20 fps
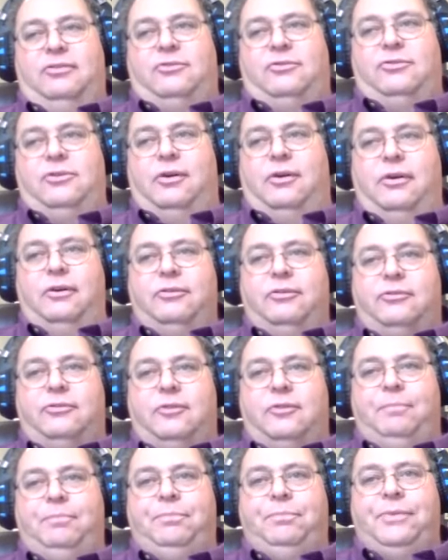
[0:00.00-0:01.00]
we try
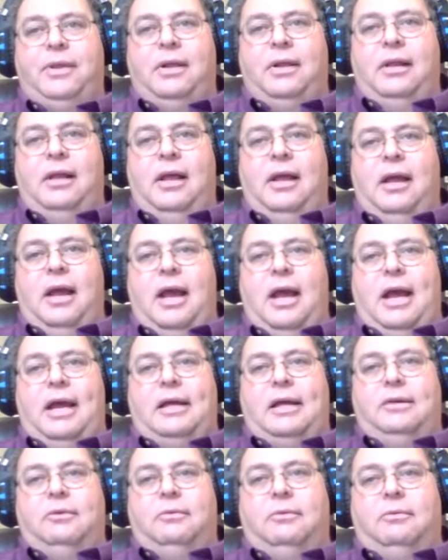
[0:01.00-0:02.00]
to determine how
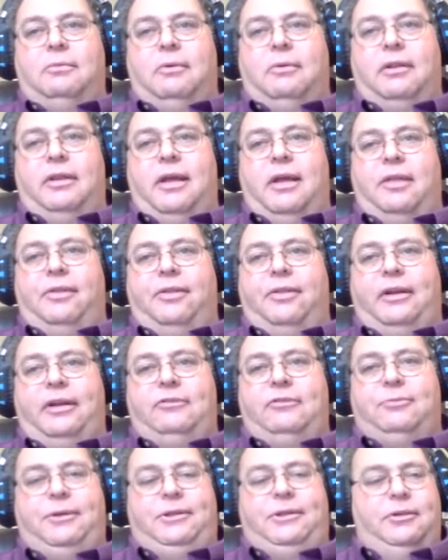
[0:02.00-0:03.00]
receptive somebody
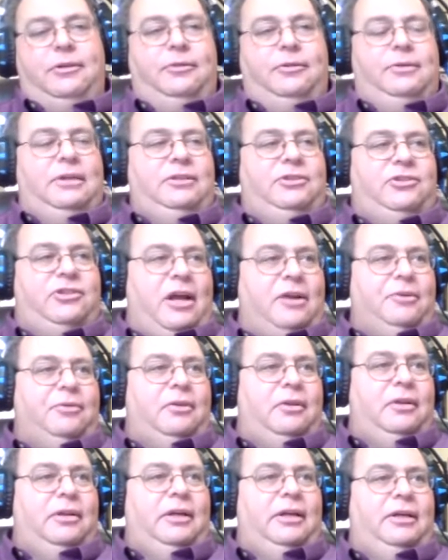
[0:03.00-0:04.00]
is
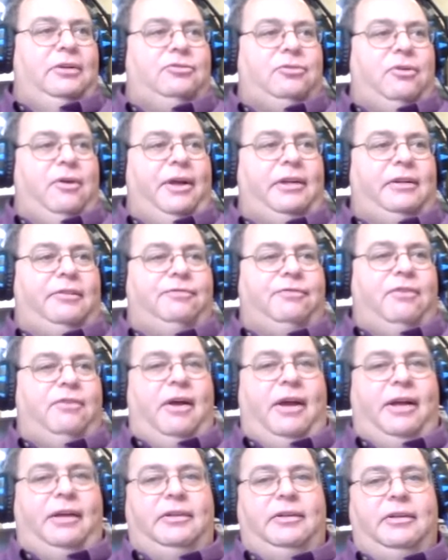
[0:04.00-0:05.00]
to changing their
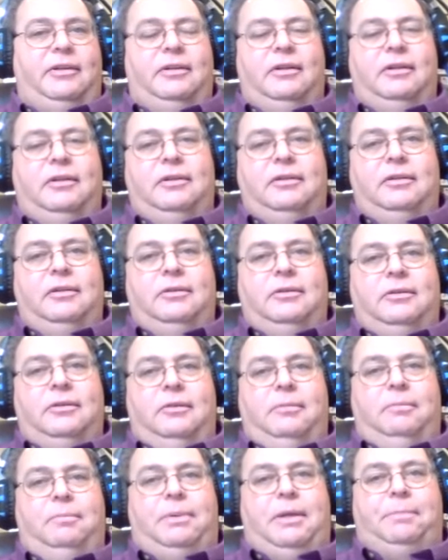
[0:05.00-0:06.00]
opinion
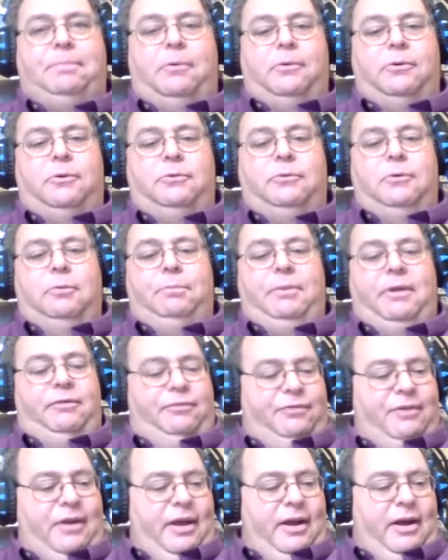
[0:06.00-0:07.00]
when they get new
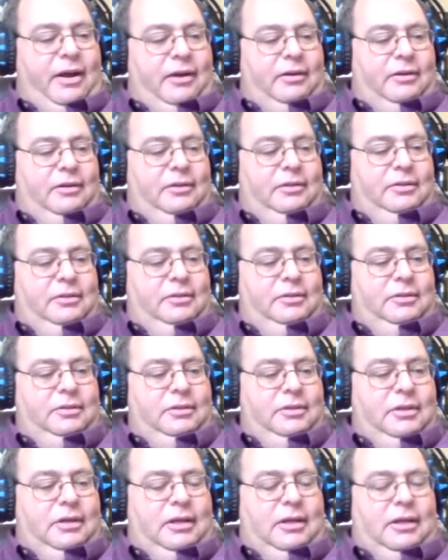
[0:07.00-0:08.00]
information?
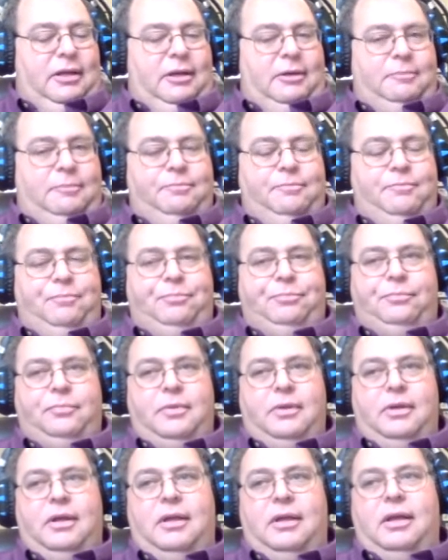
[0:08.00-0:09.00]

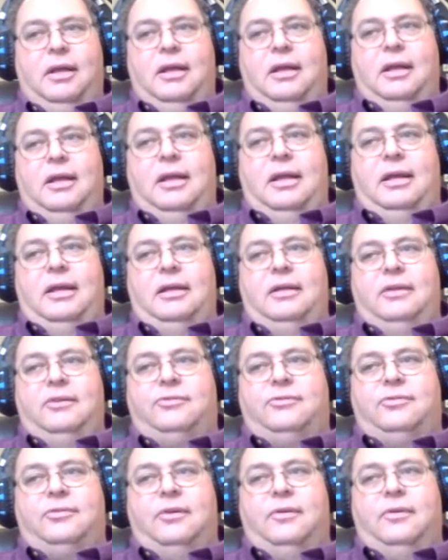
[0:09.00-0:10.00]
Or do they just
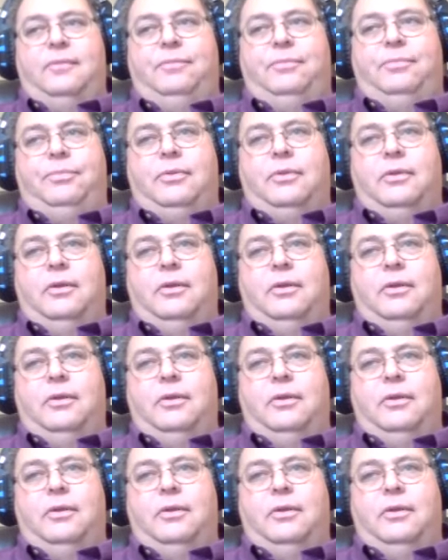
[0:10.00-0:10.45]
stick to